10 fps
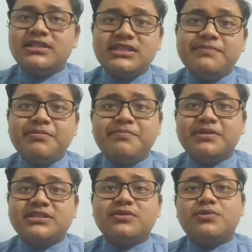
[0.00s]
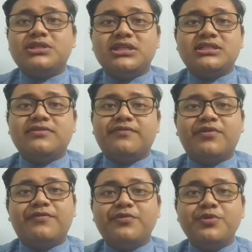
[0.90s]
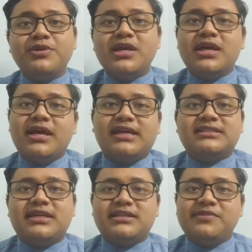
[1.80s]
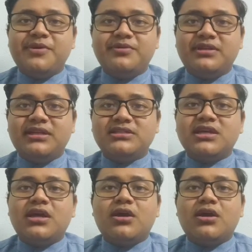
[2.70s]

are three purposes, which is for food, as antibiotics,